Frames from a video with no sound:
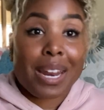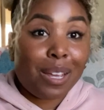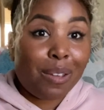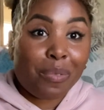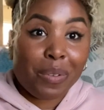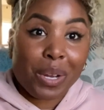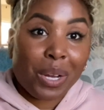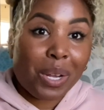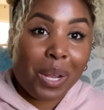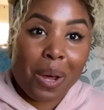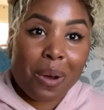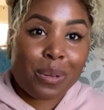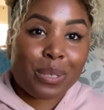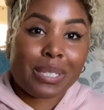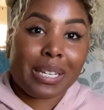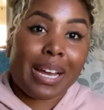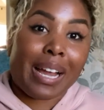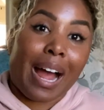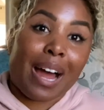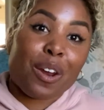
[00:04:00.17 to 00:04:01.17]
even close.
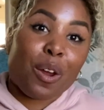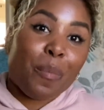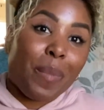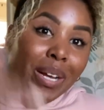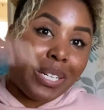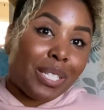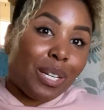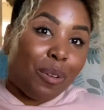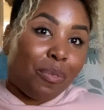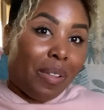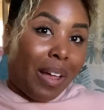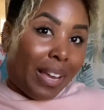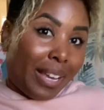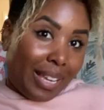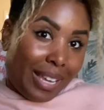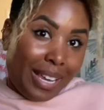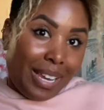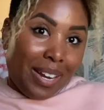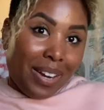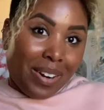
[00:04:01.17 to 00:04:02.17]
Like I know myself like
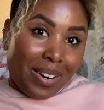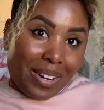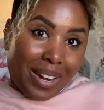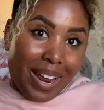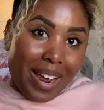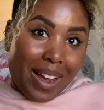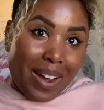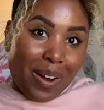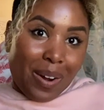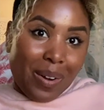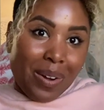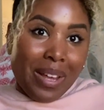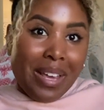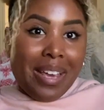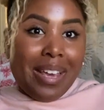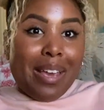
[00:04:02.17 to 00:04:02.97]
here now.